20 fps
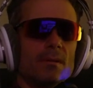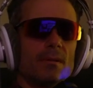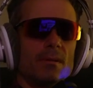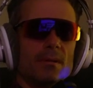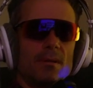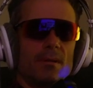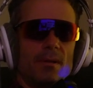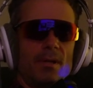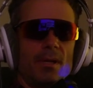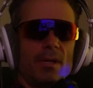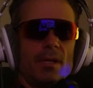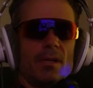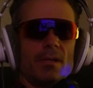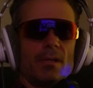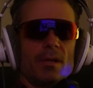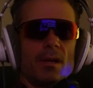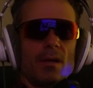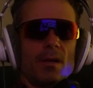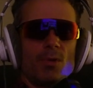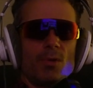And
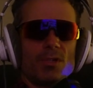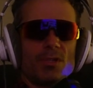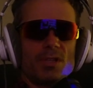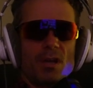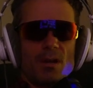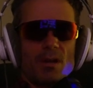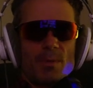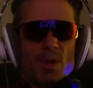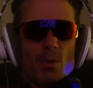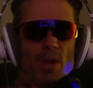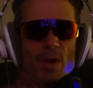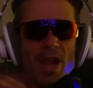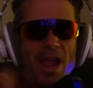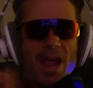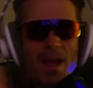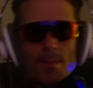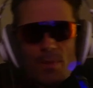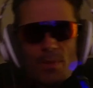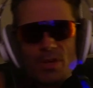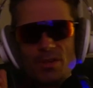we'll talk about what
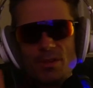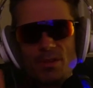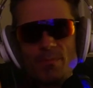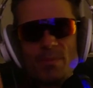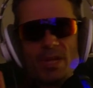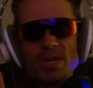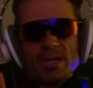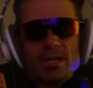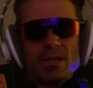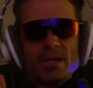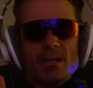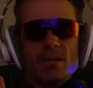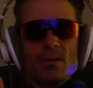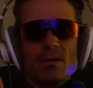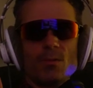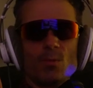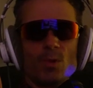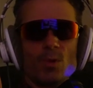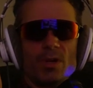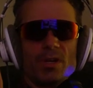happened to the money.
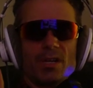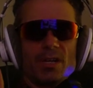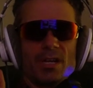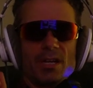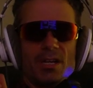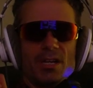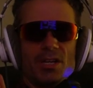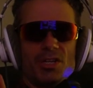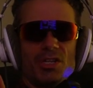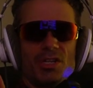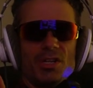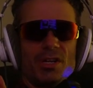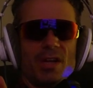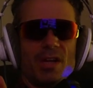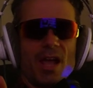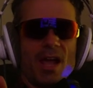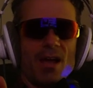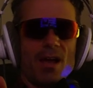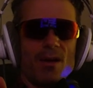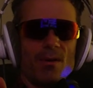We're in a condition
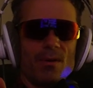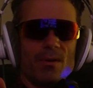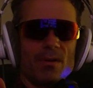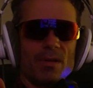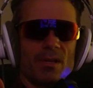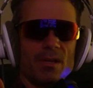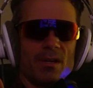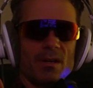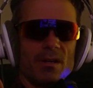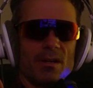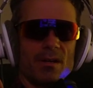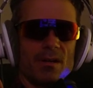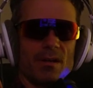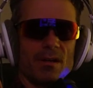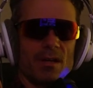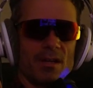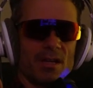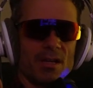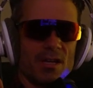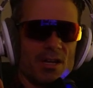now, in a
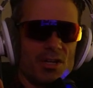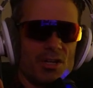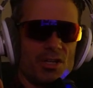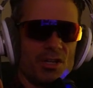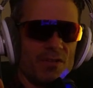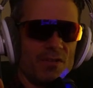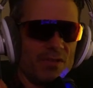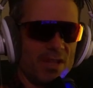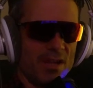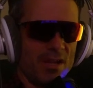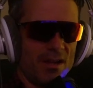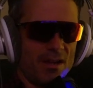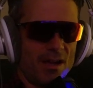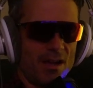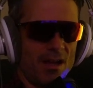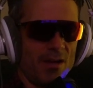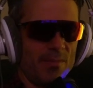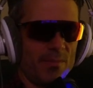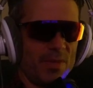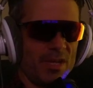condition of the
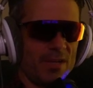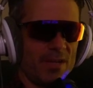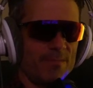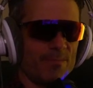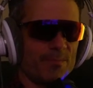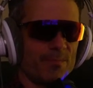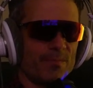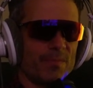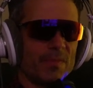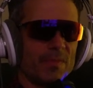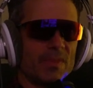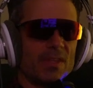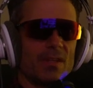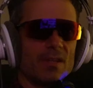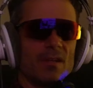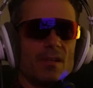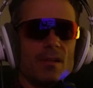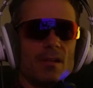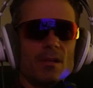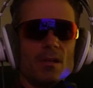economy.
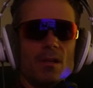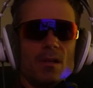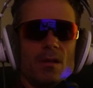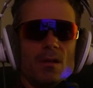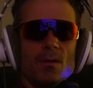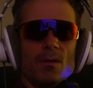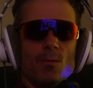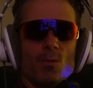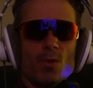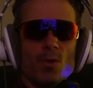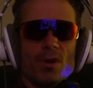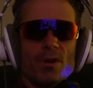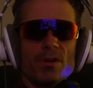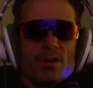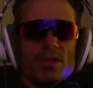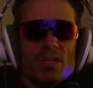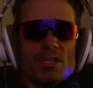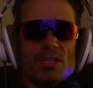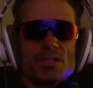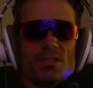We're in
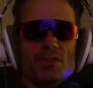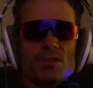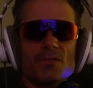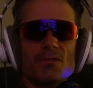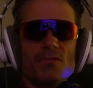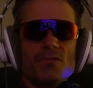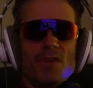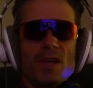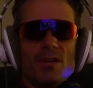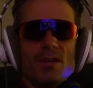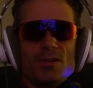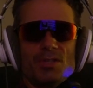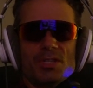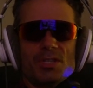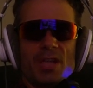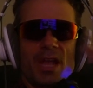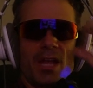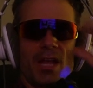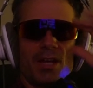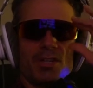this final
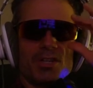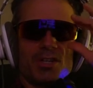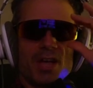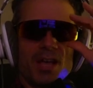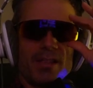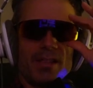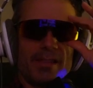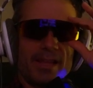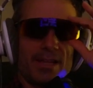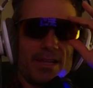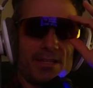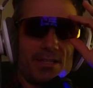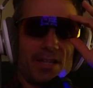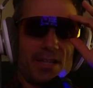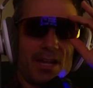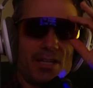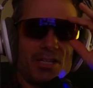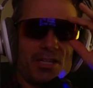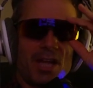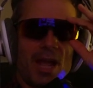stage, not late
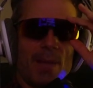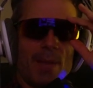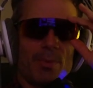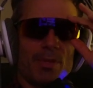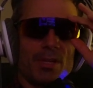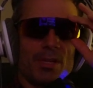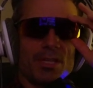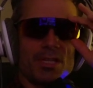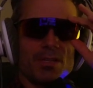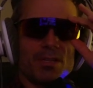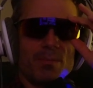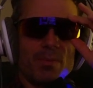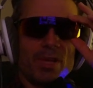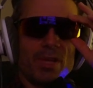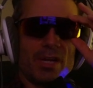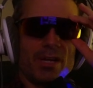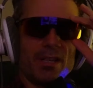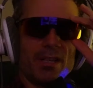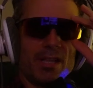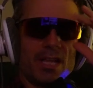stage capitalism, but in
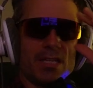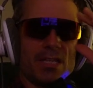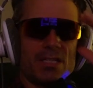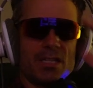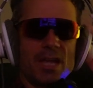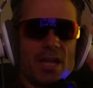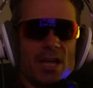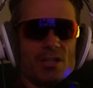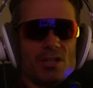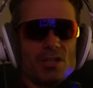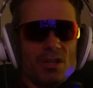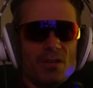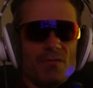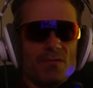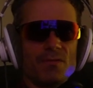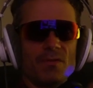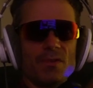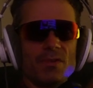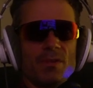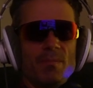a late stage of
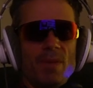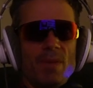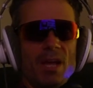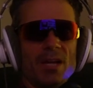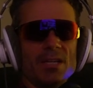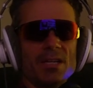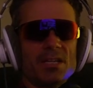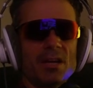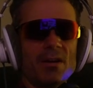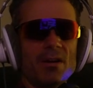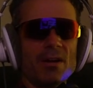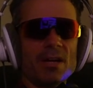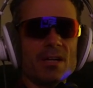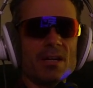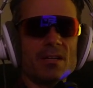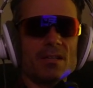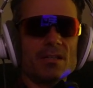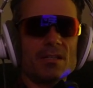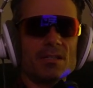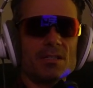the monetary
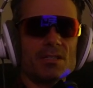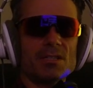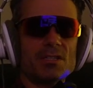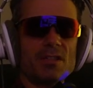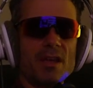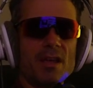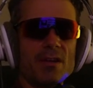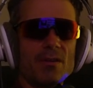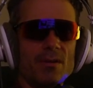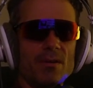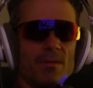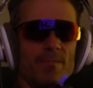cycle.